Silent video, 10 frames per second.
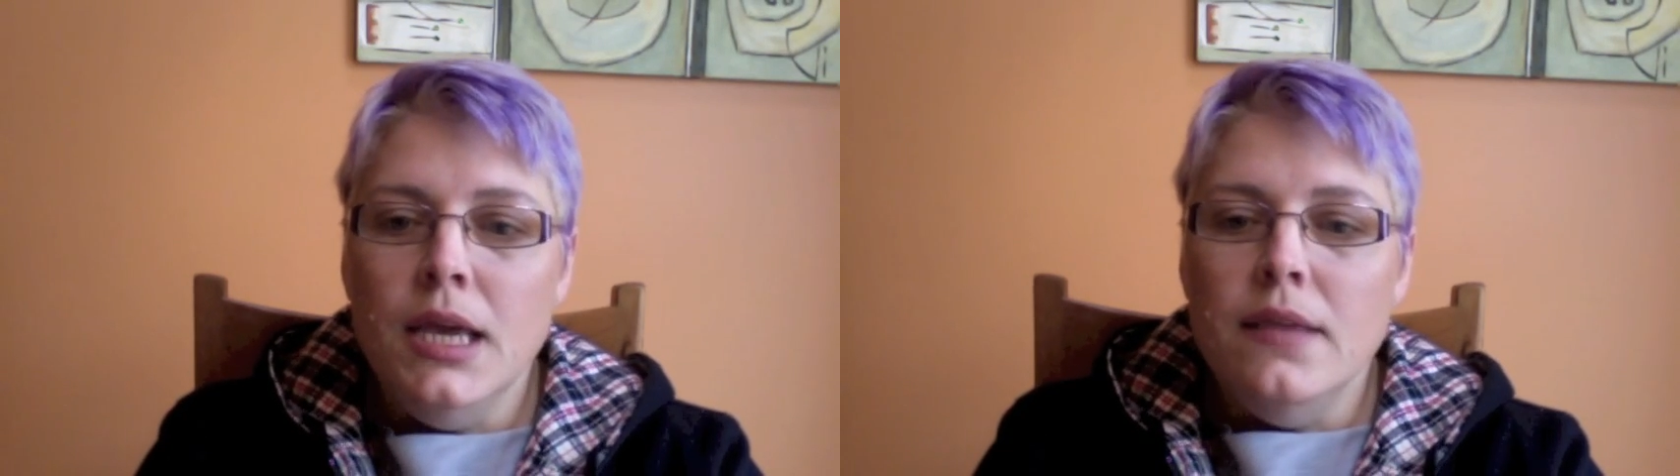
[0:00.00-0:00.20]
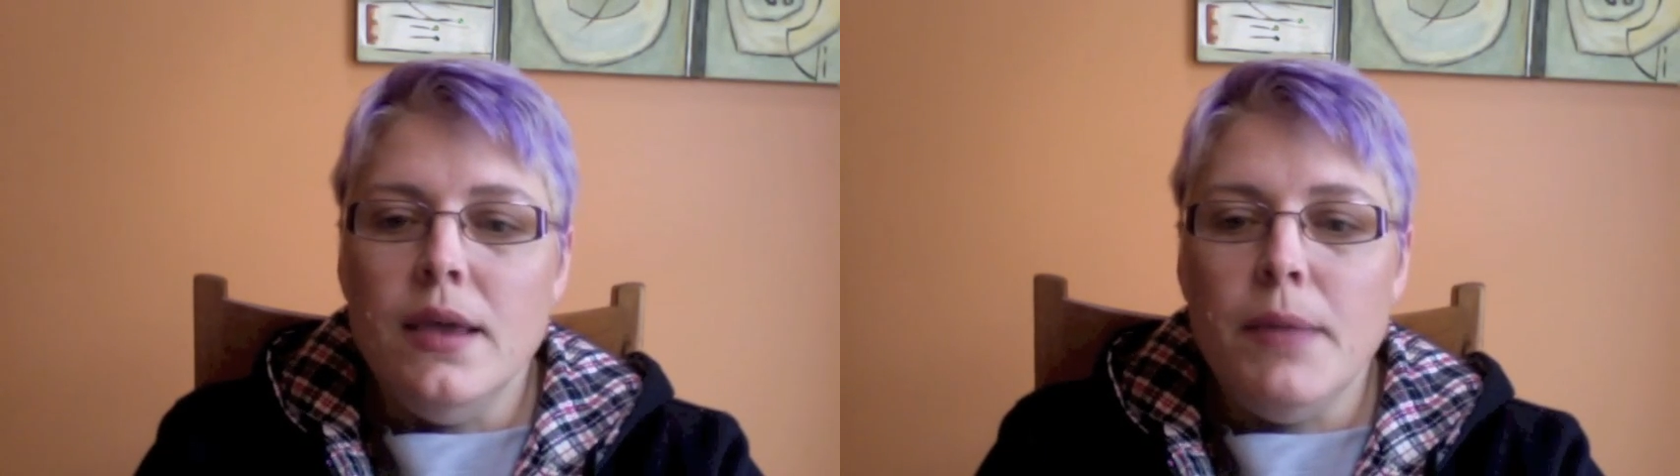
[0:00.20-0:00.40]

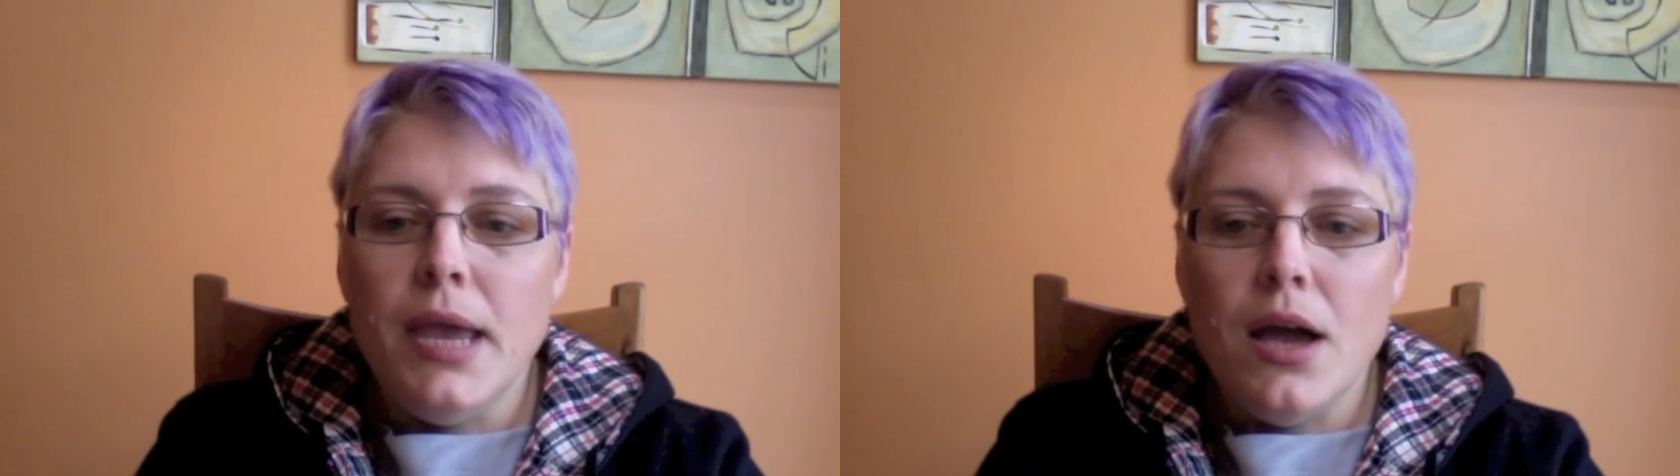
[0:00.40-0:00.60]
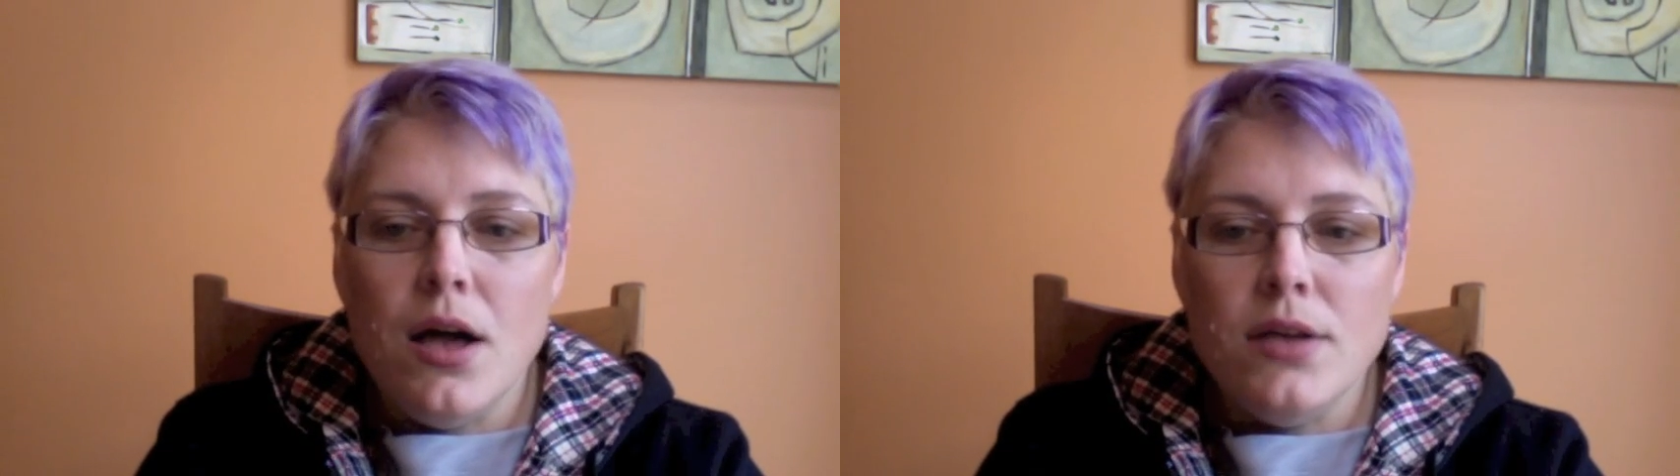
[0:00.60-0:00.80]
They may
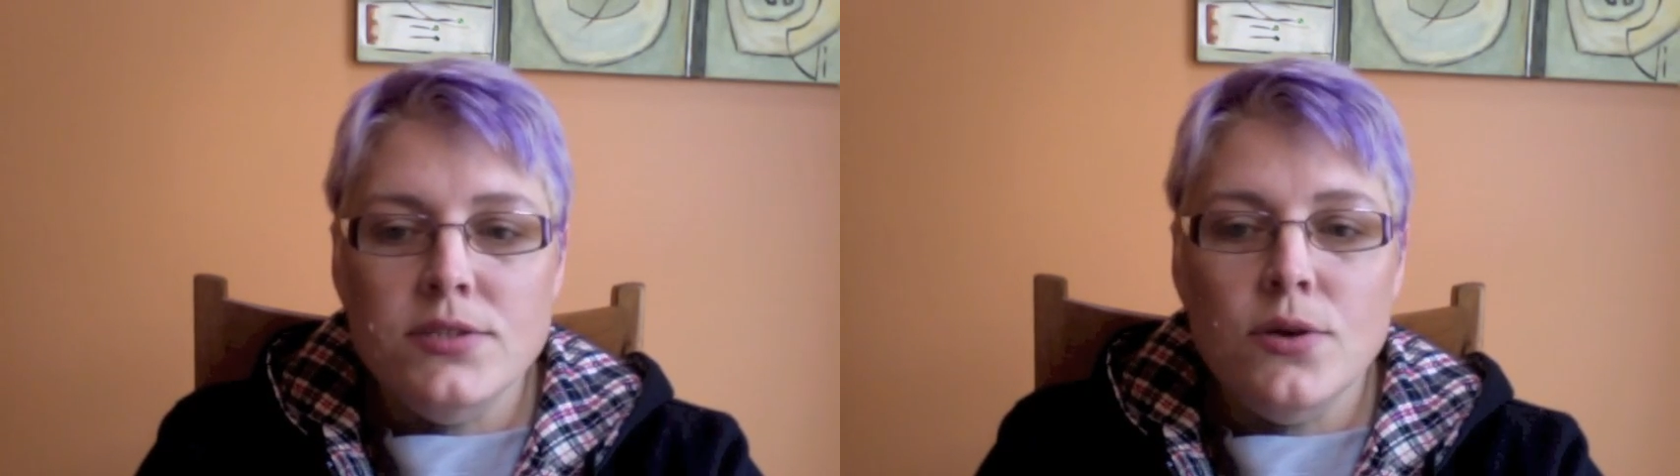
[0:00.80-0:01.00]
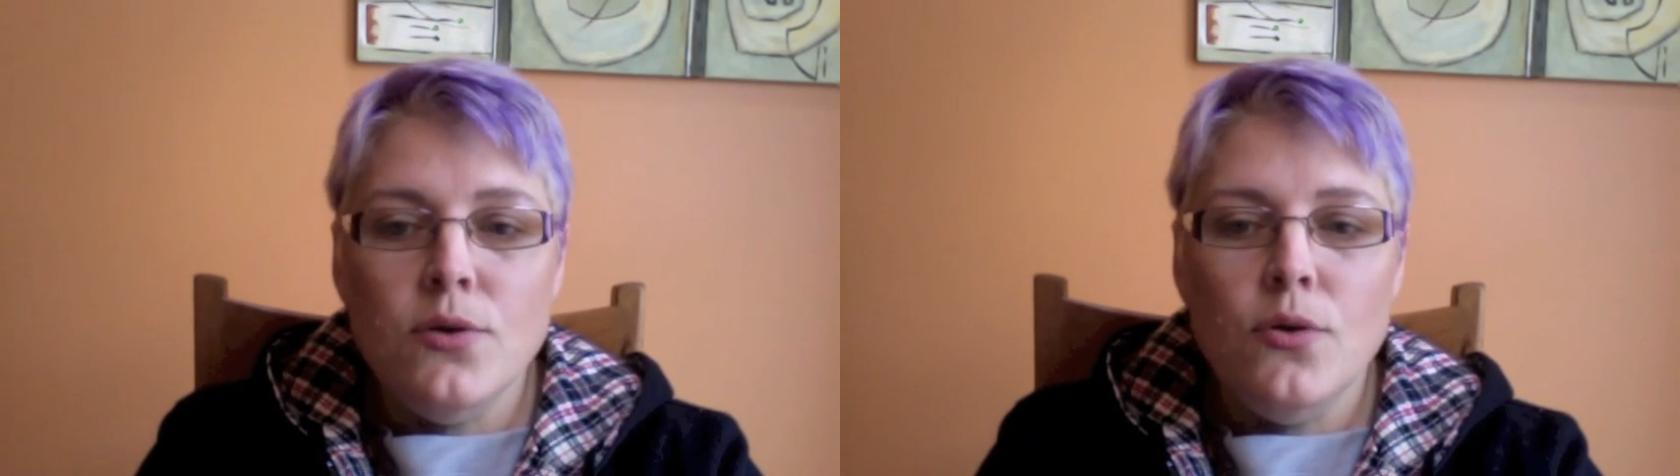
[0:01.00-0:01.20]

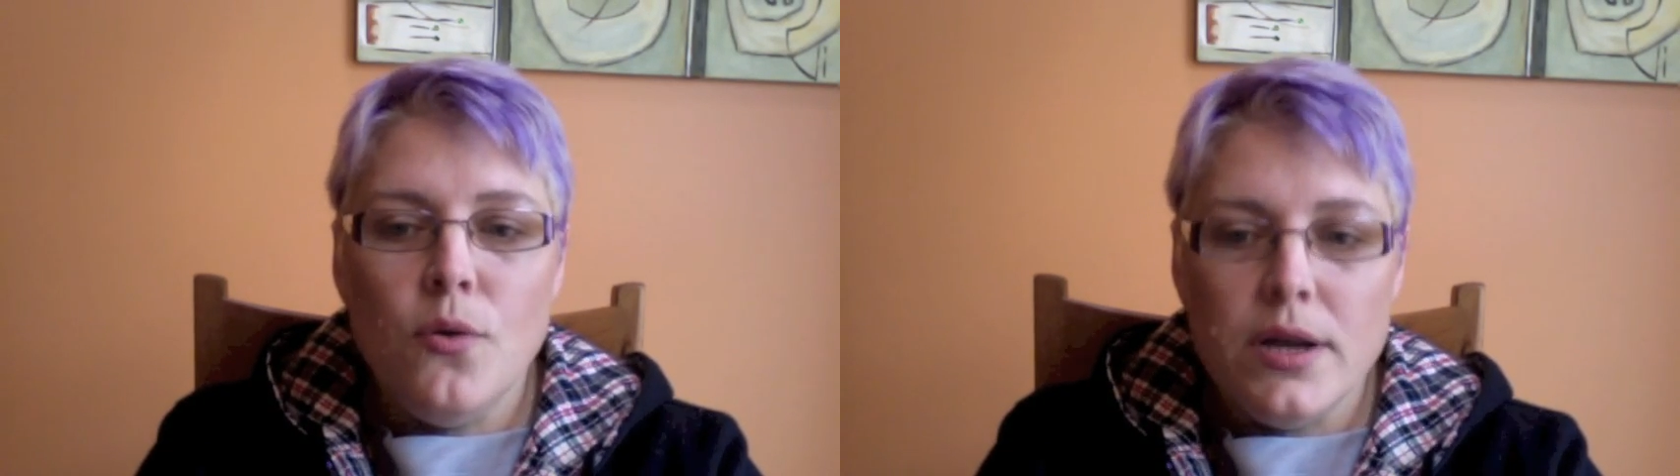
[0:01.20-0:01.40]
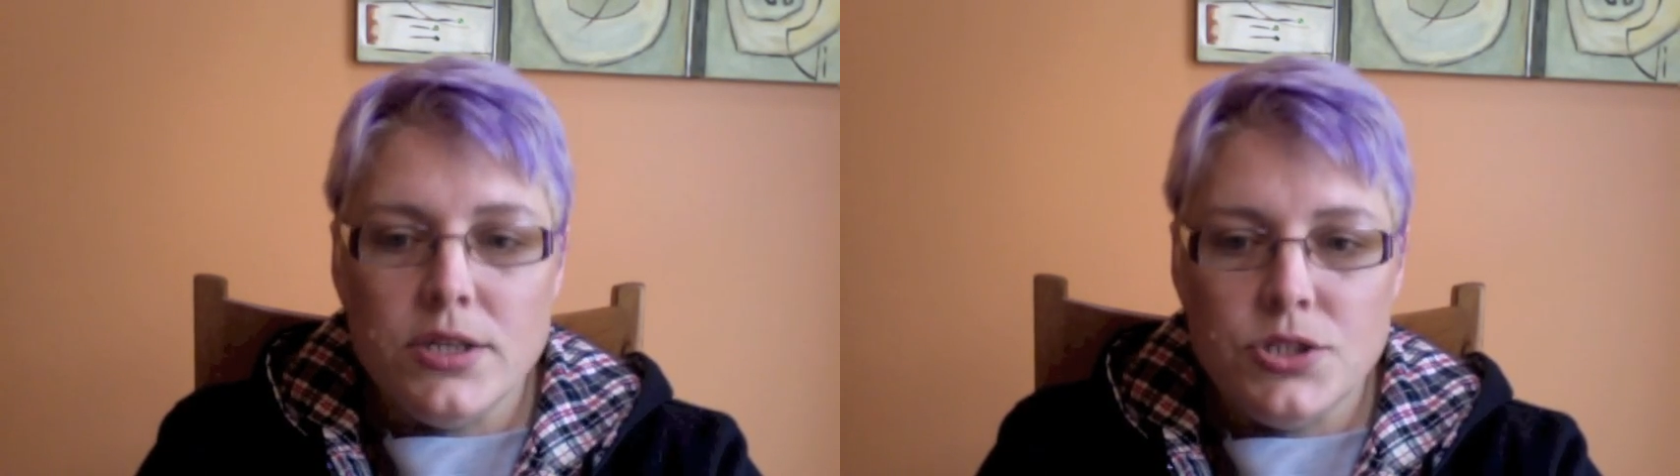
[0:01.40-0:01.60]
also
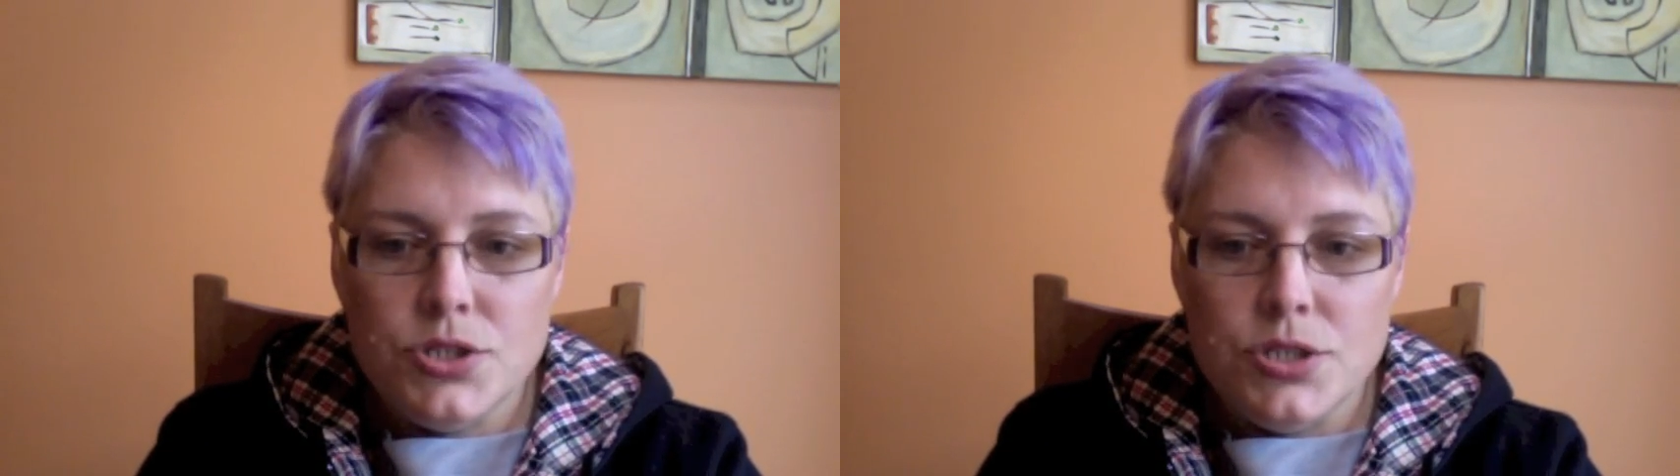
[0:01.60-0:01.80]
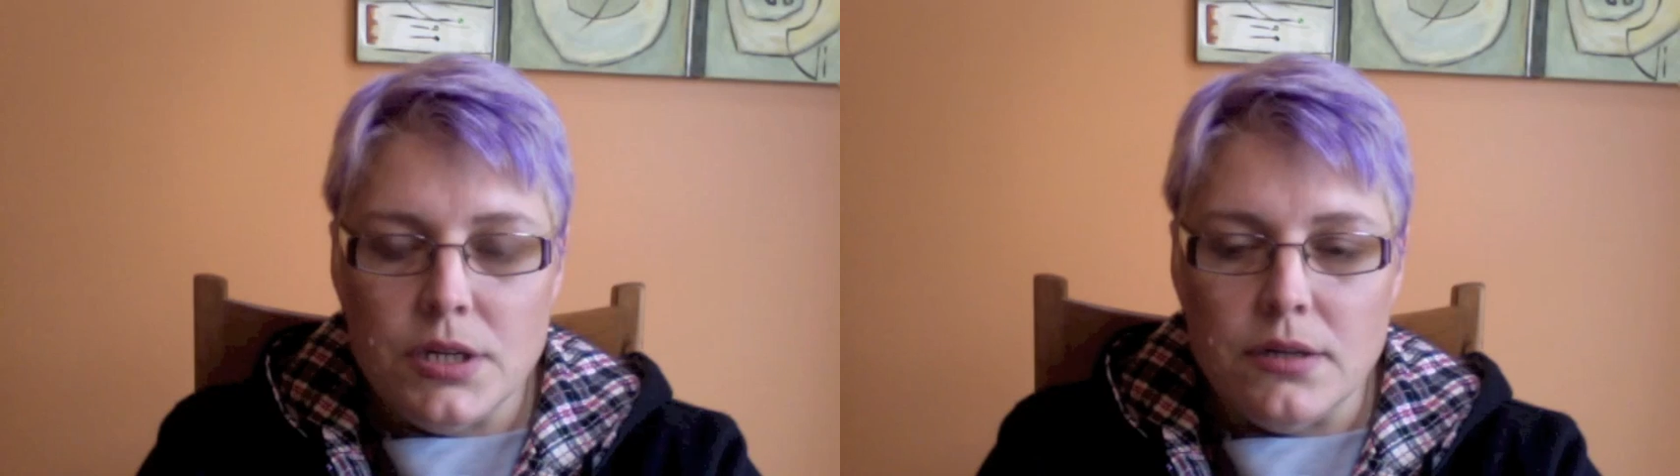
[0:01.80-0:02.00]

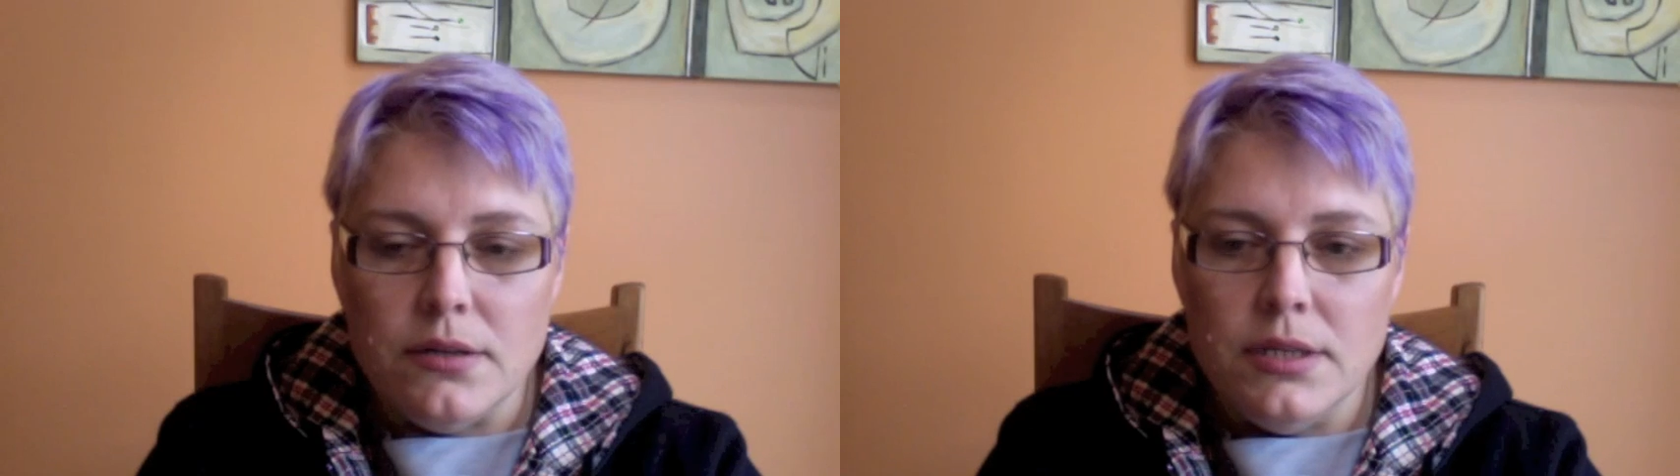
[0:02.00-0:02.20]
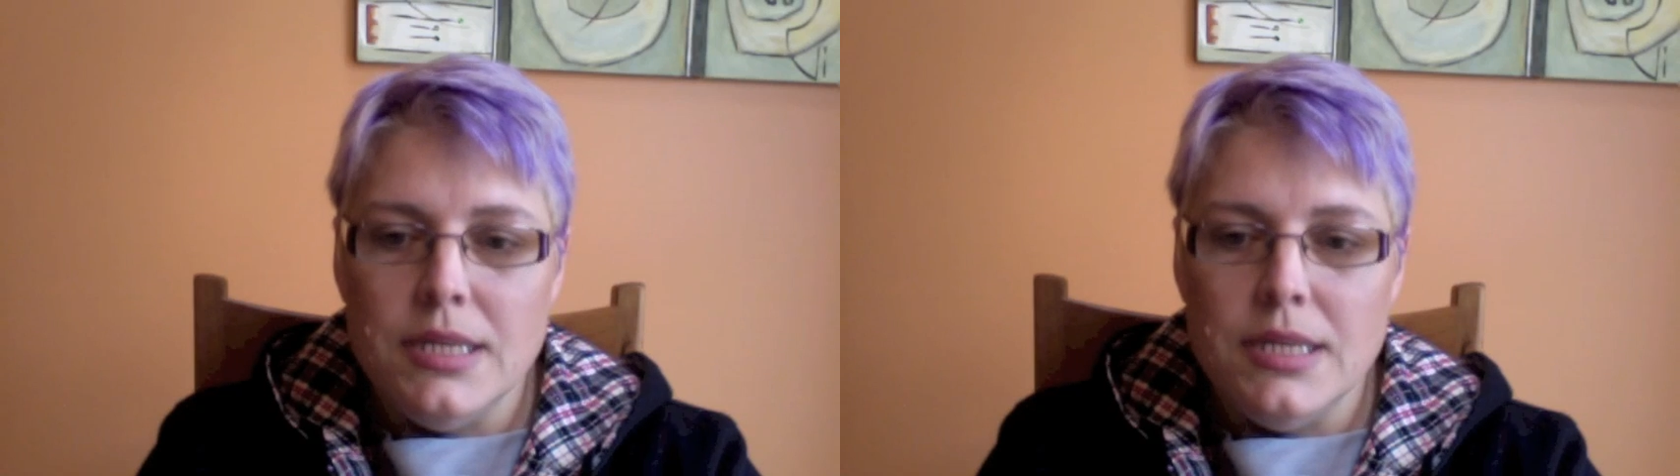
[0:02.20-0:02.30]
question